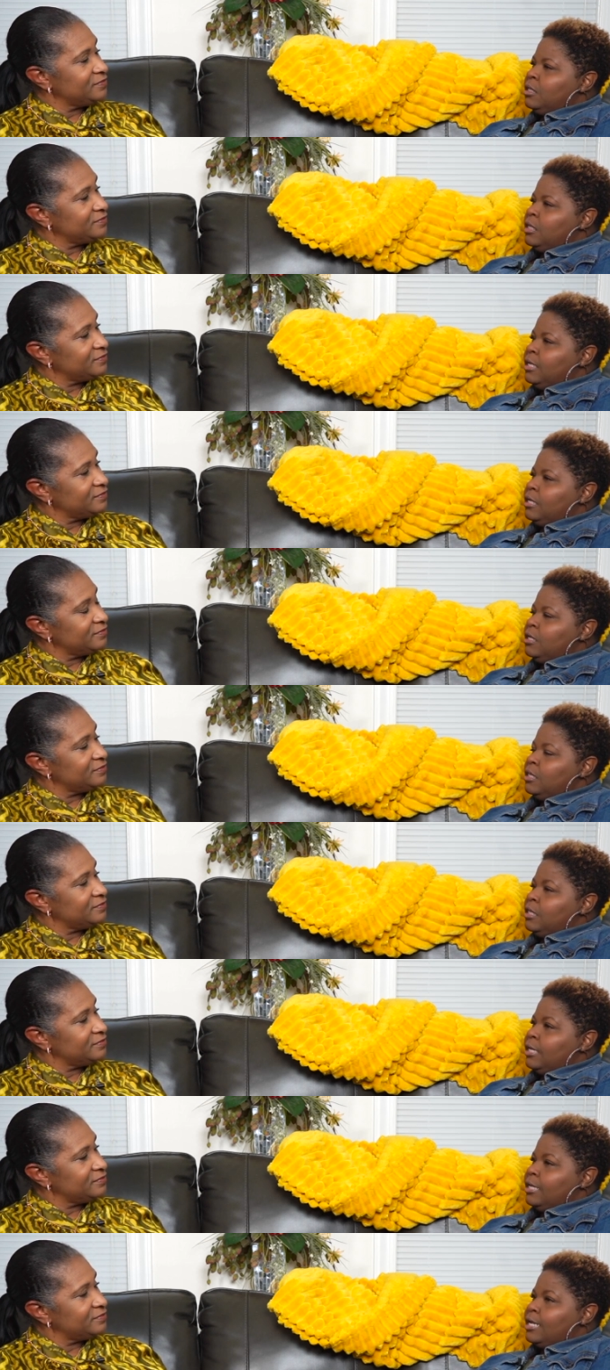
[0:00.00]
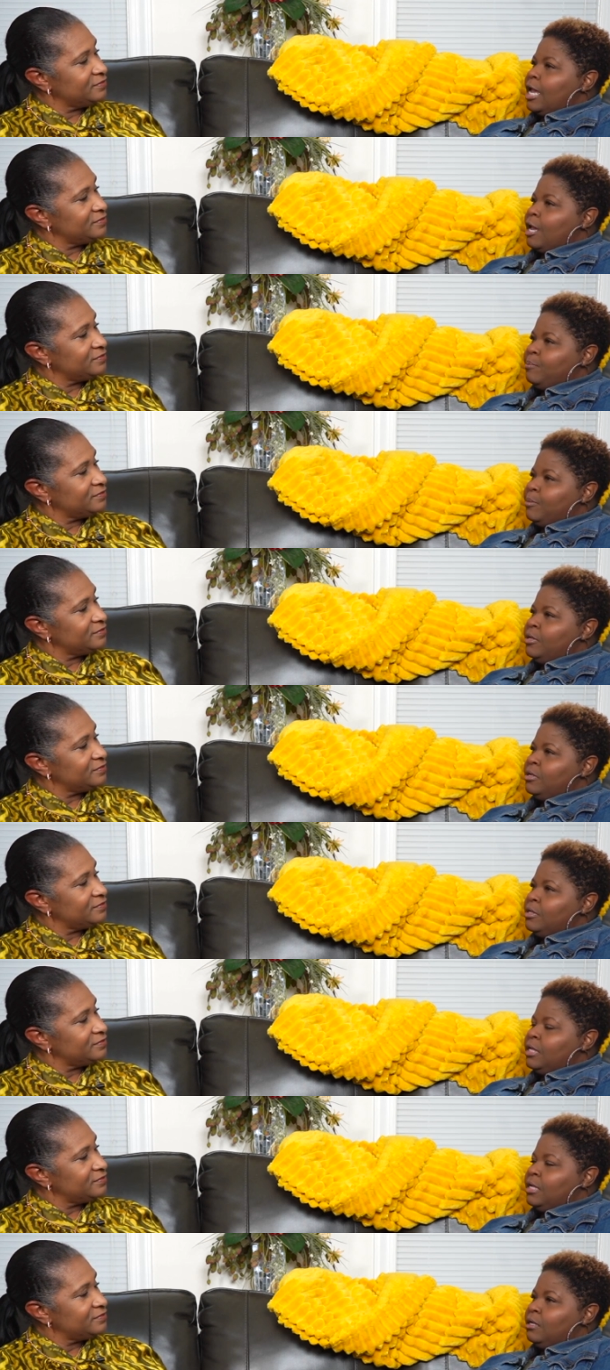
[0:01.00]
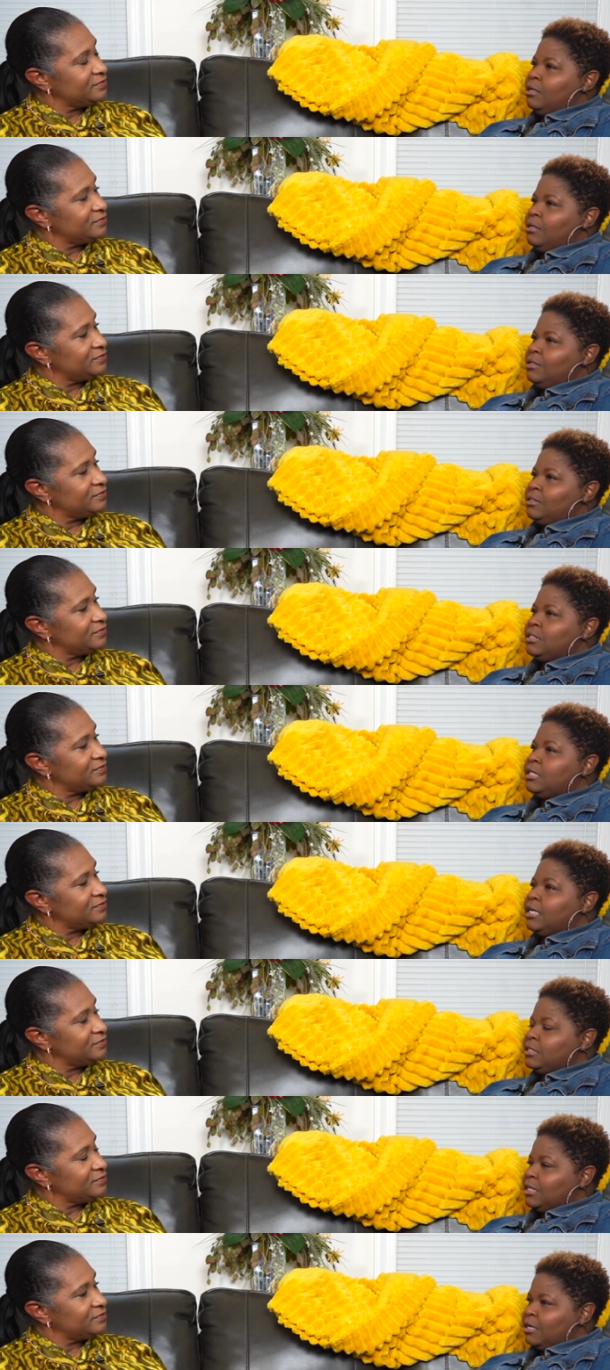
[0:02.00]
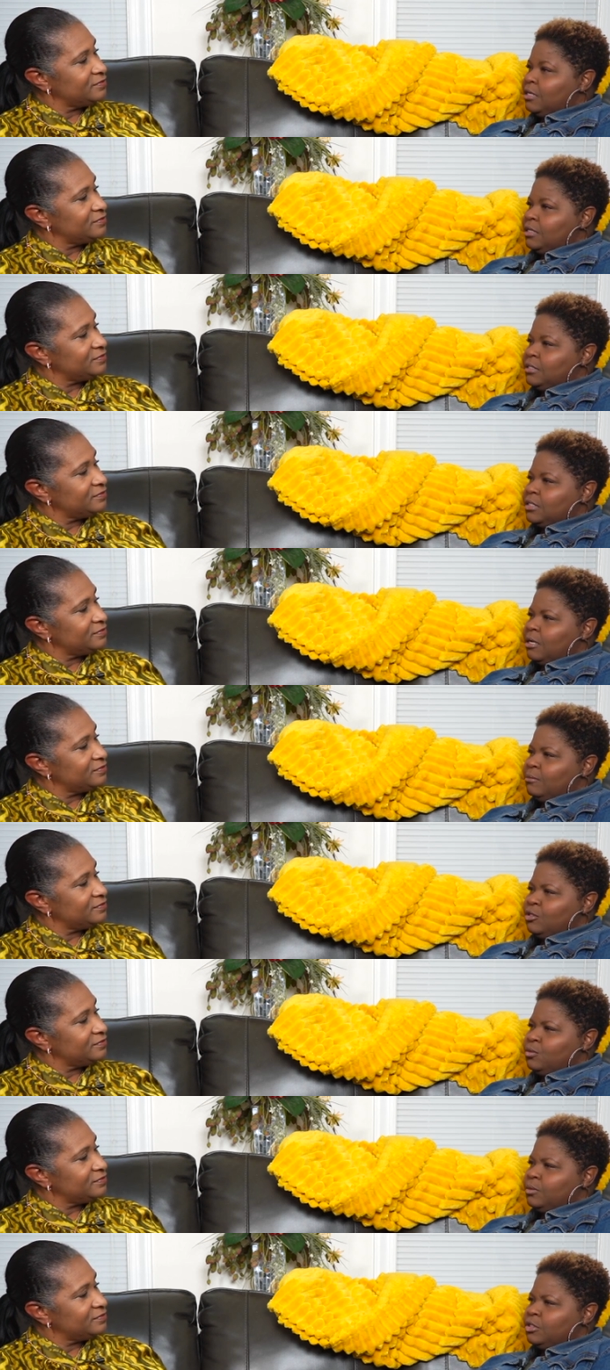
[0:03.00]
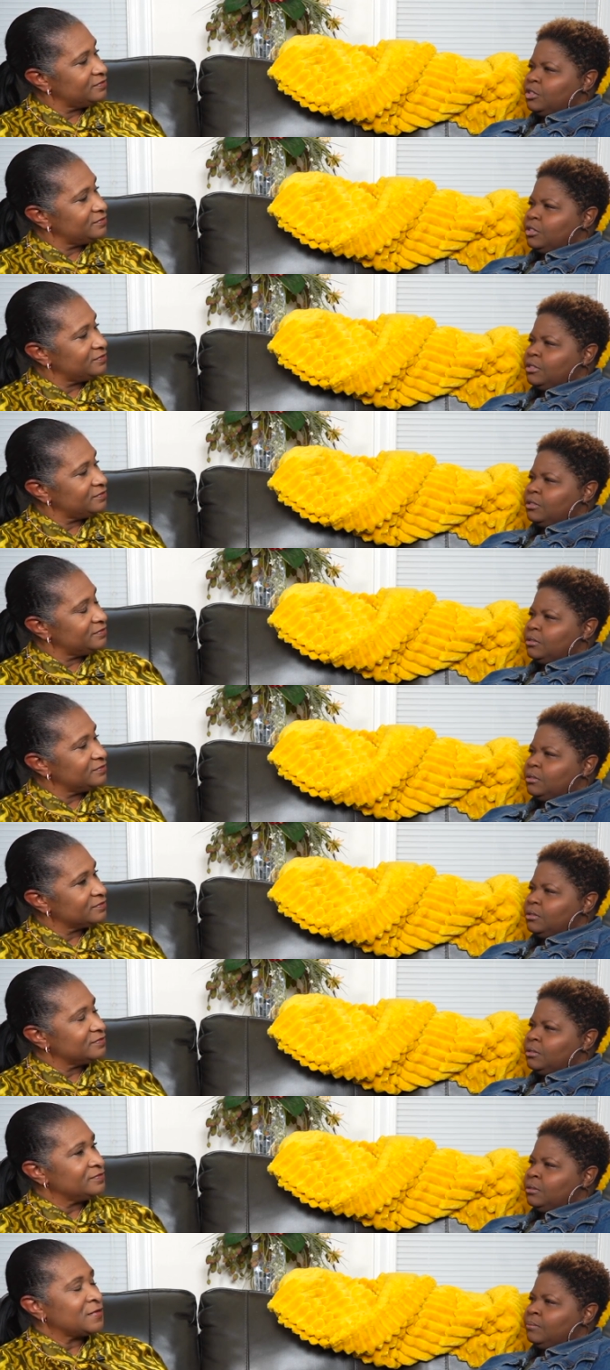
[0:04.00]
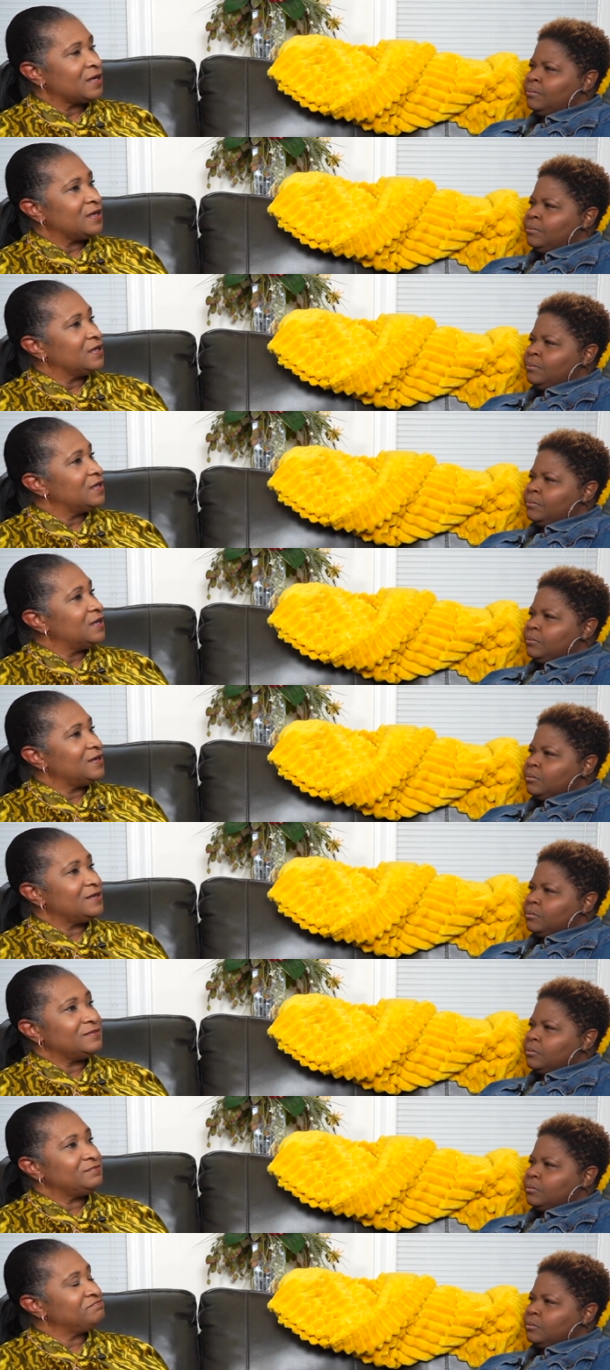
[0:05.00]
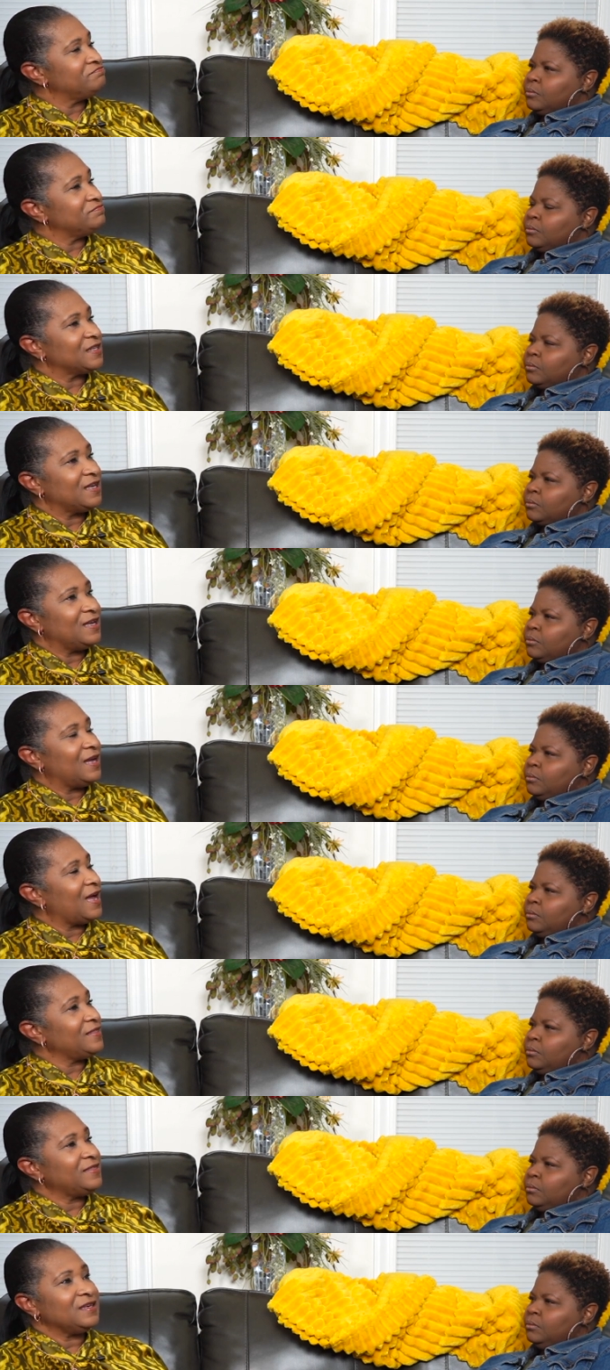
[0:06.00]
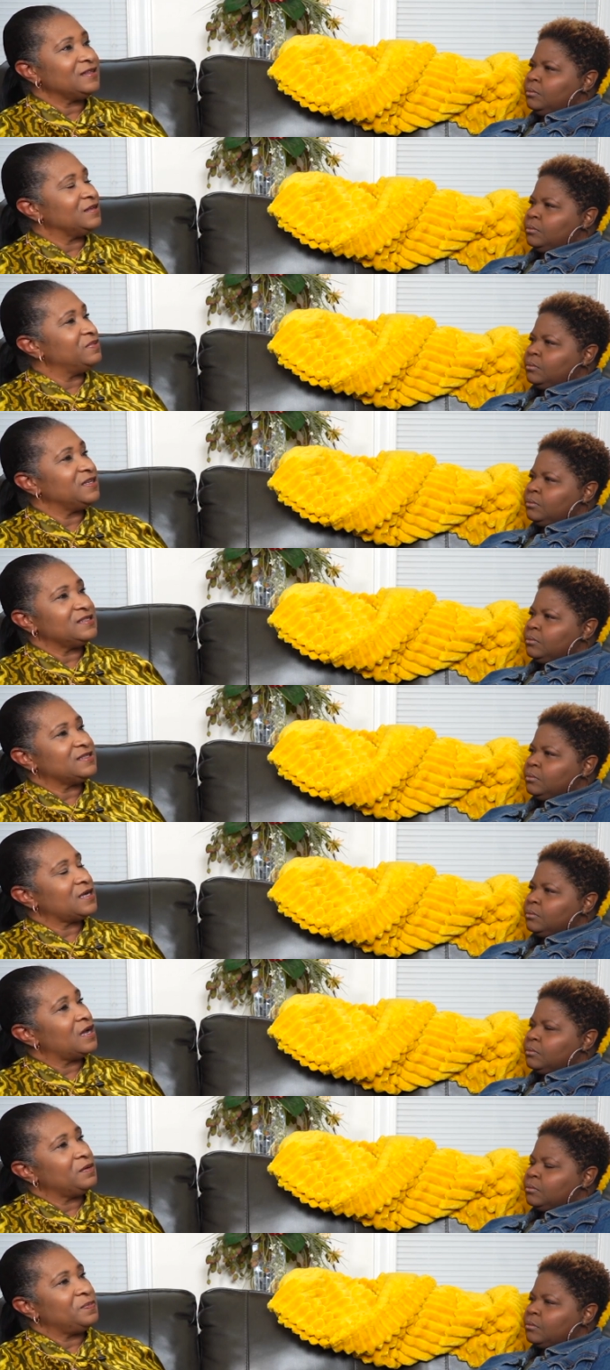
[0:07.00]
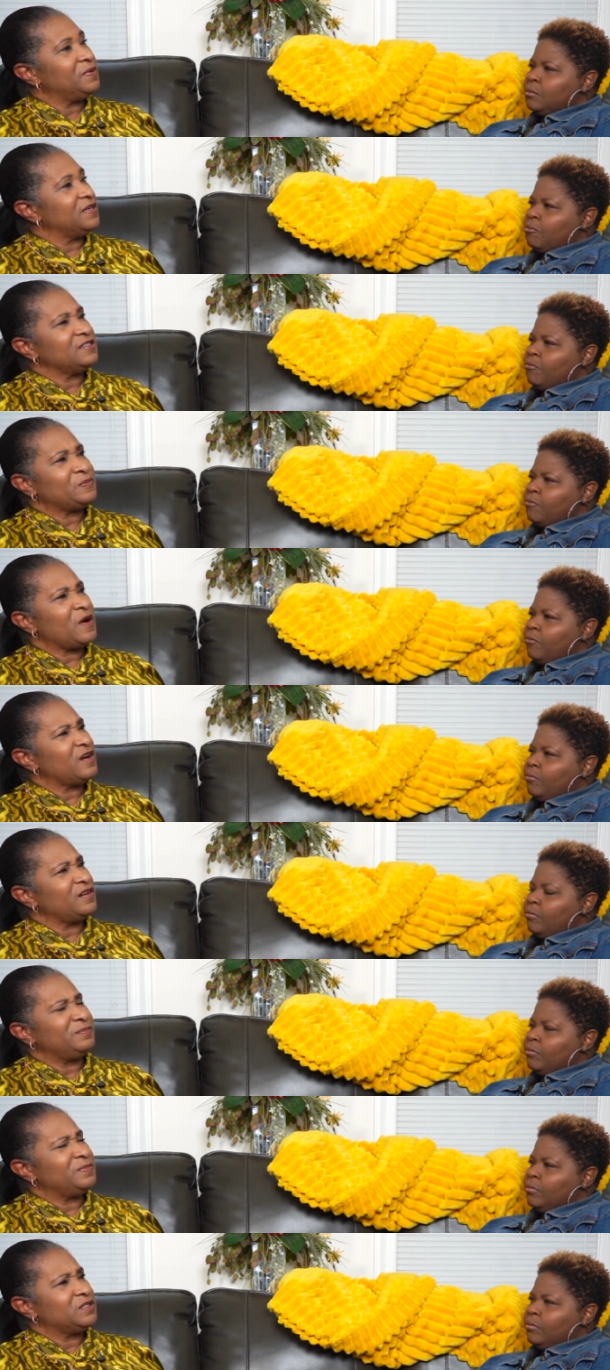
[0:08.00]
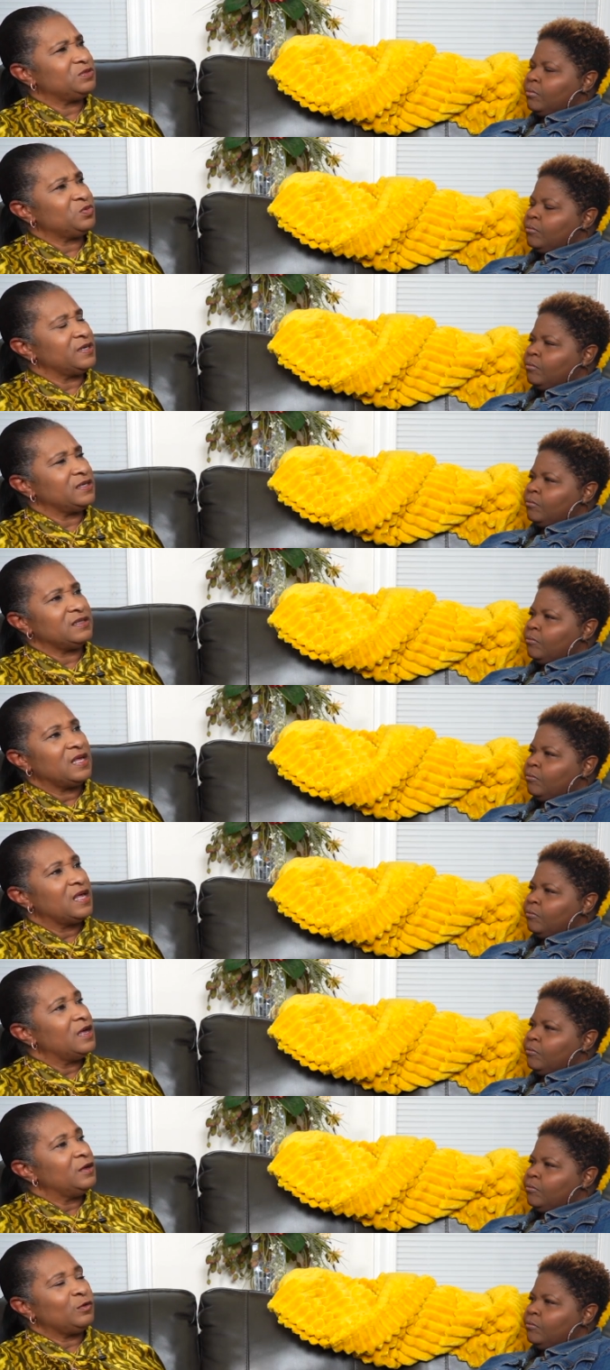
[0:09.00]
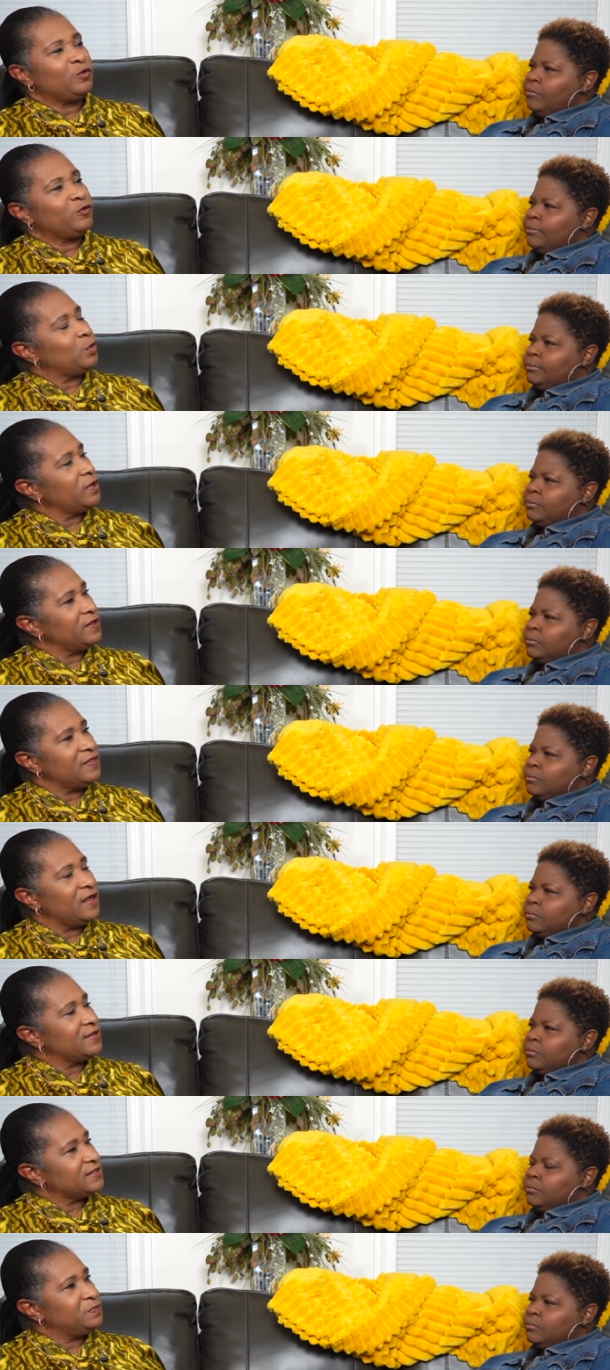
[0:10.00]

Speaker 1: that that happened that stands out at this time that you want to share?
Speaker 2: Um, I think the biggest time, biggest part between in that